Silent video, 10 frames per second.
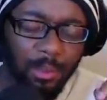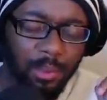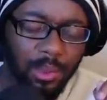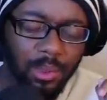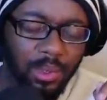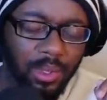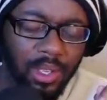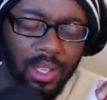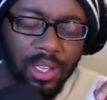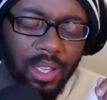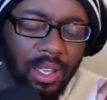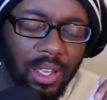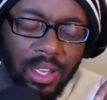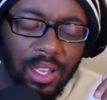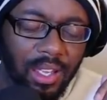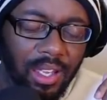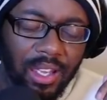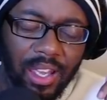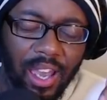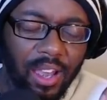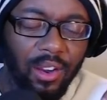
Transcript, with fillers: pull LR